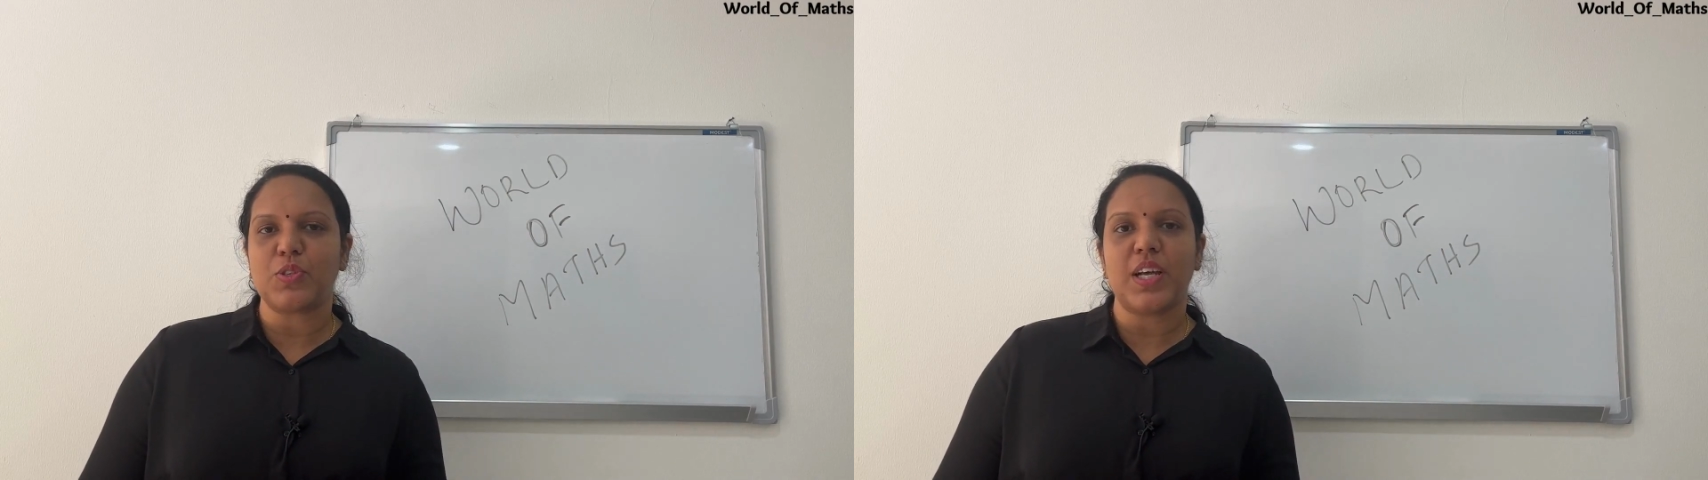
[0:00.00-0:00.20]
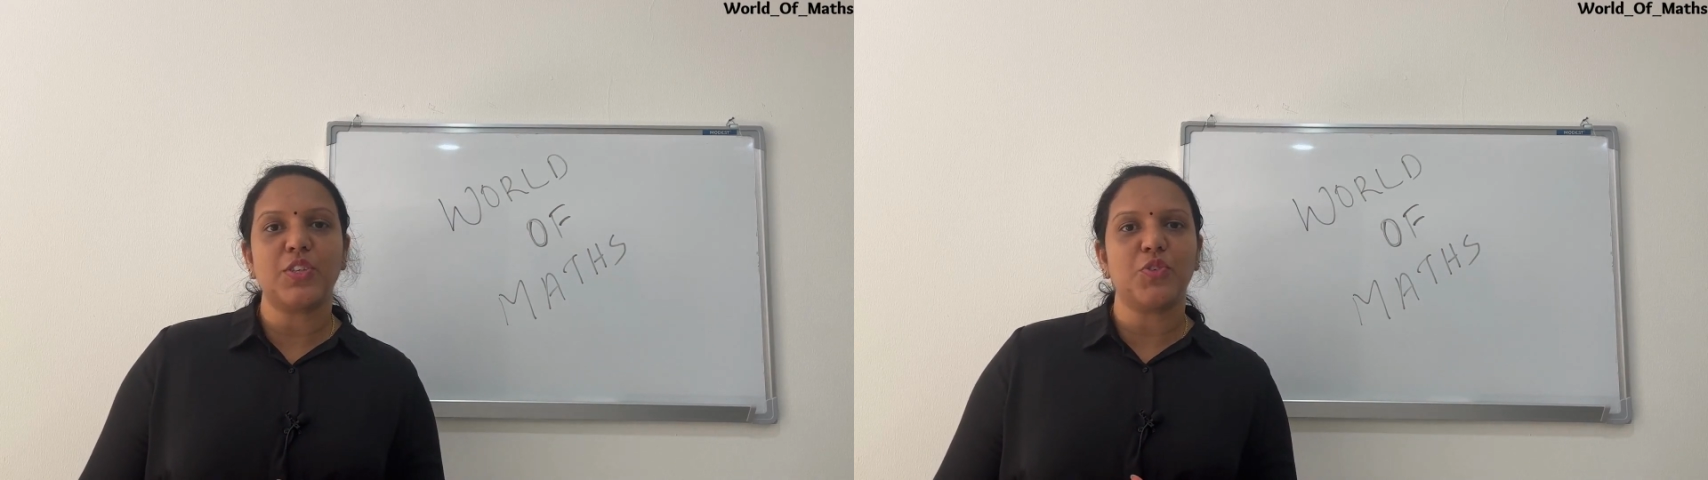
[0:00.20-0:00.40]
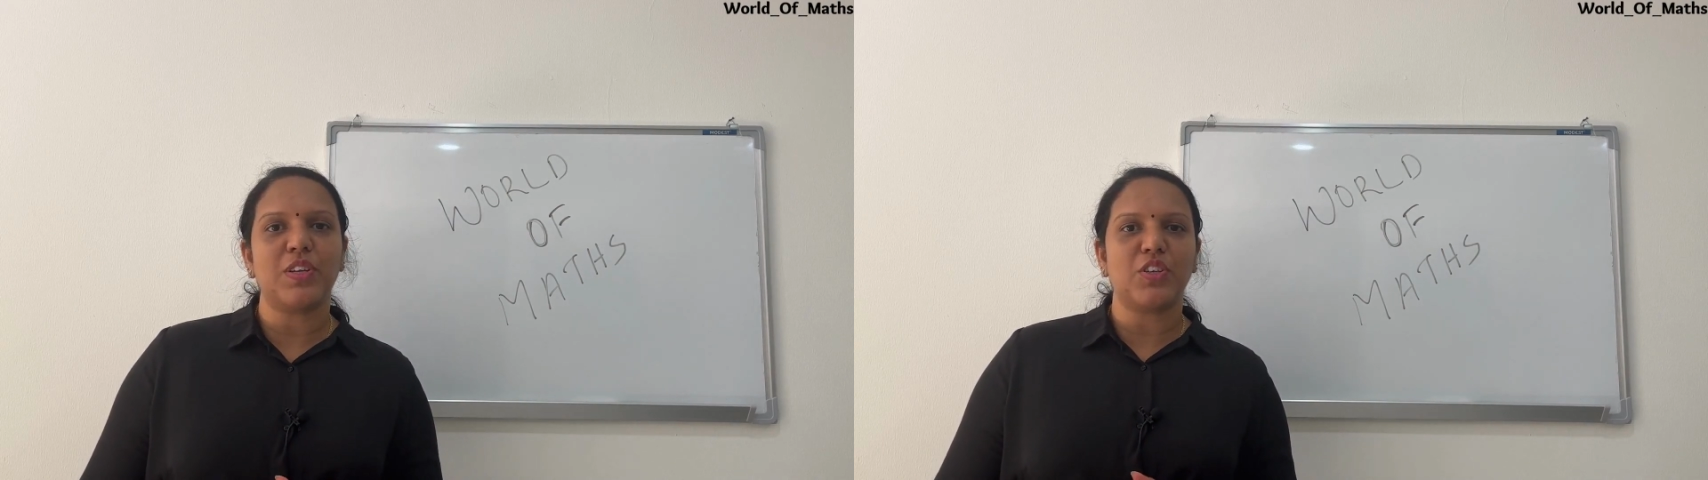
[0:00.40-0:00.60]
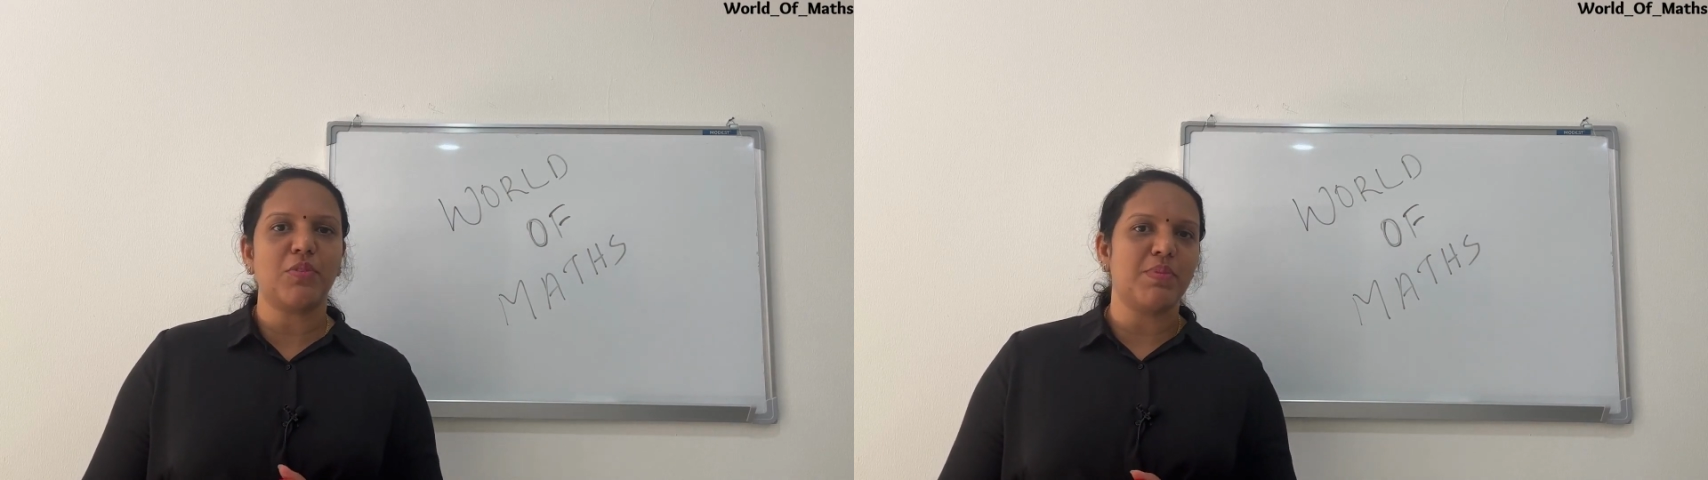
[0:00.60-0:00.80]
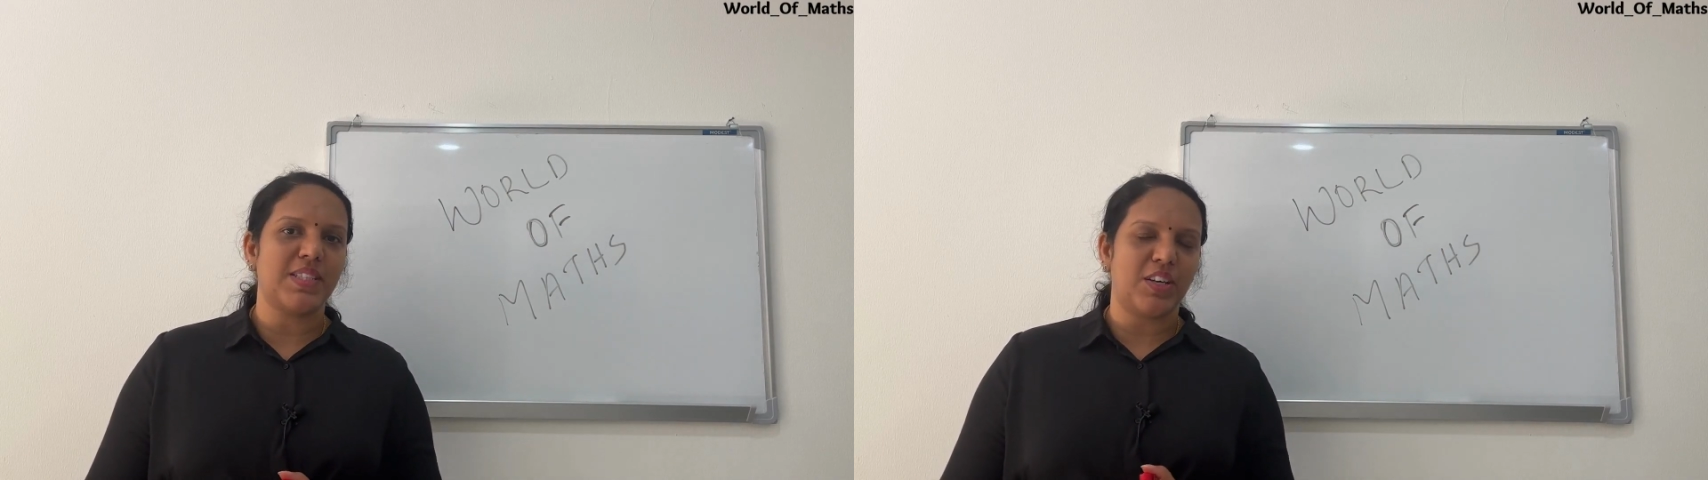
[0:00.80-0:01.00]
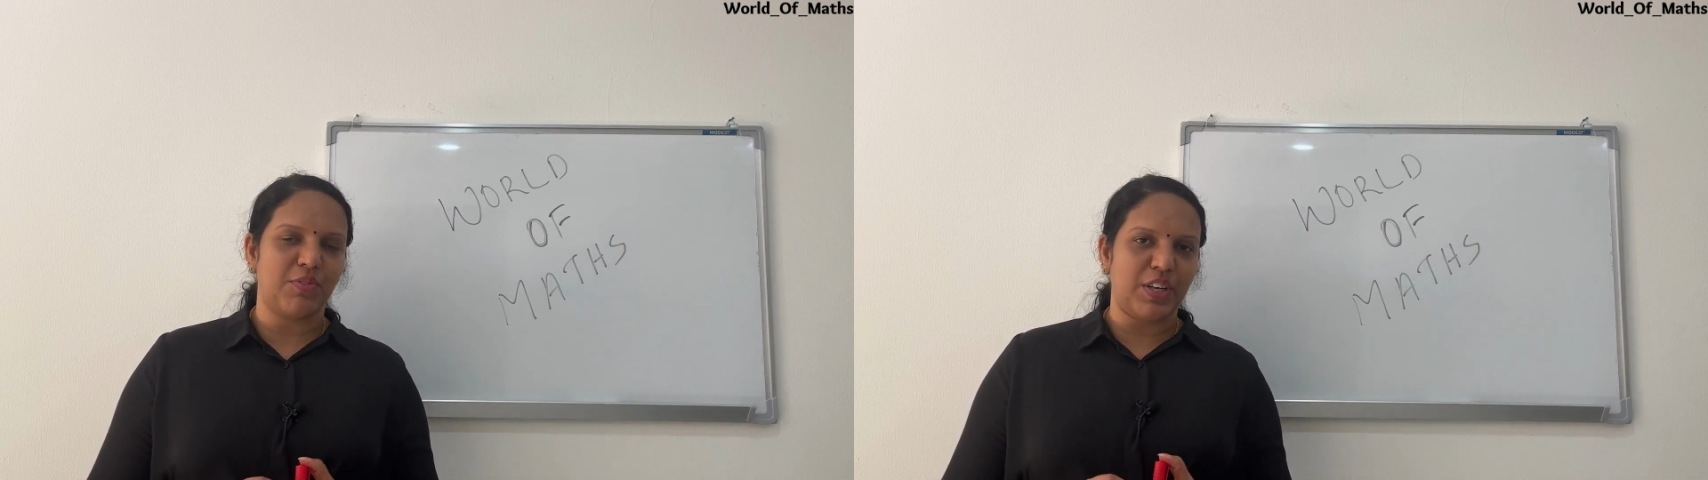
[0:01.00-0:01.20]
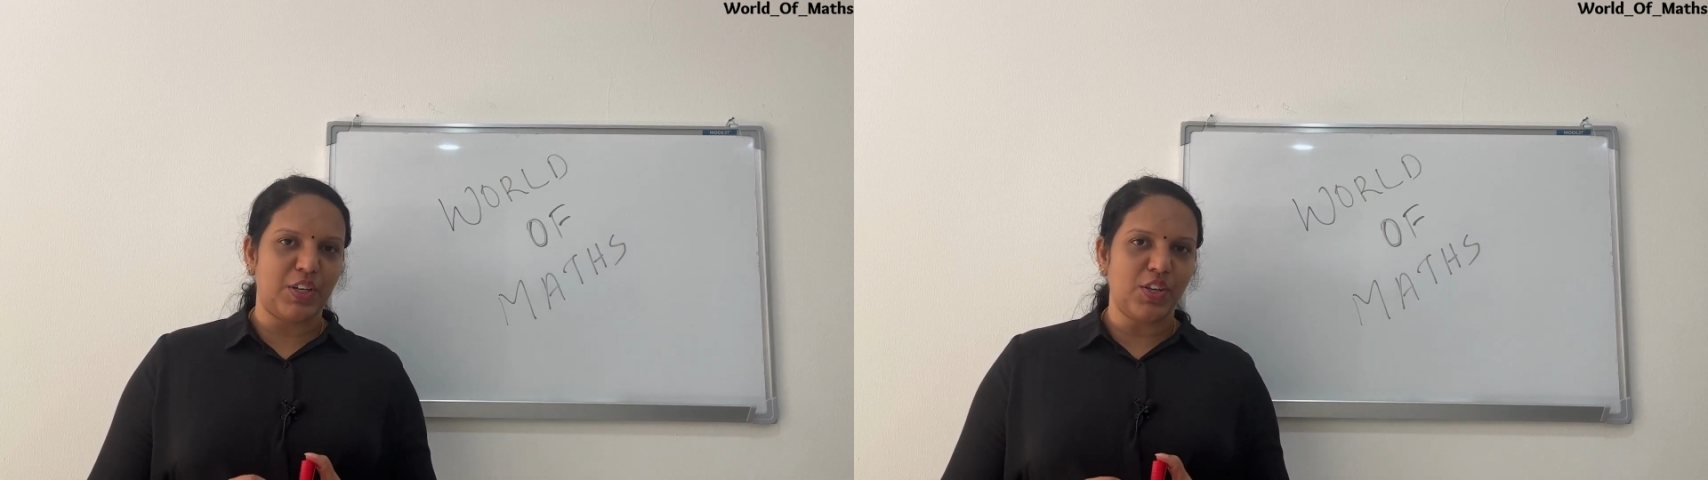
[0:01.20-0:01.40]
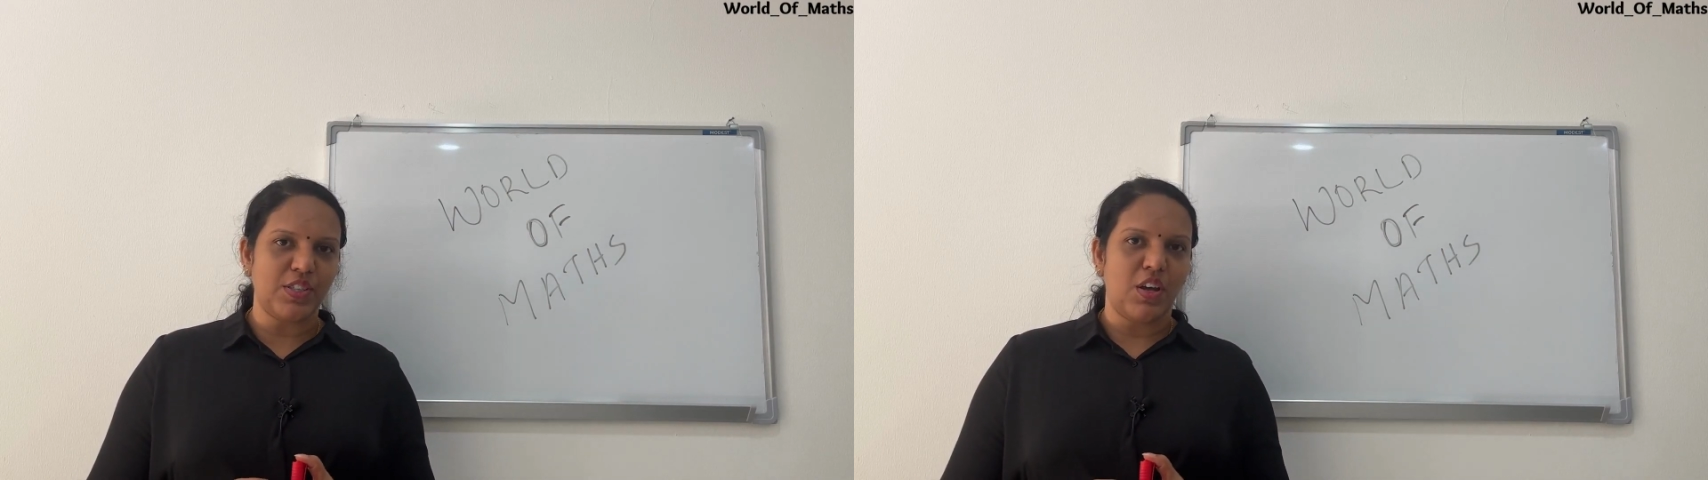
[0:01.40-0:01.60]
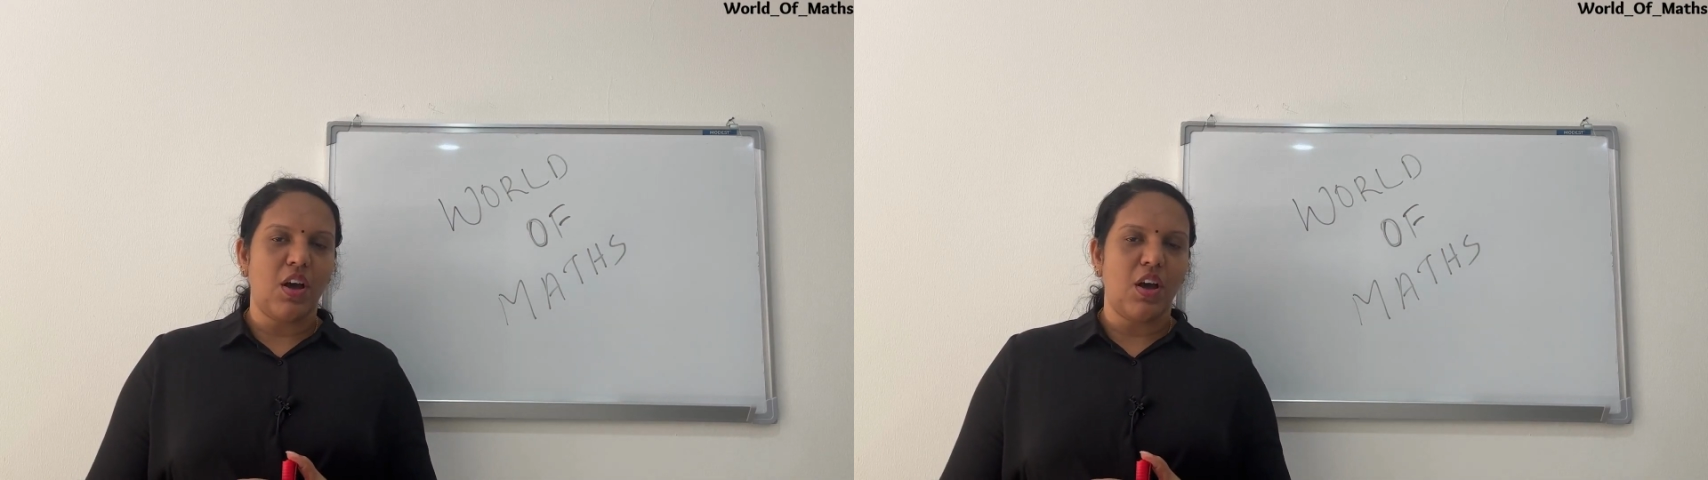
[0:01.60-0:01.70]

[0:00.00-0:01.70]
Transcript: that you will not miss our videos.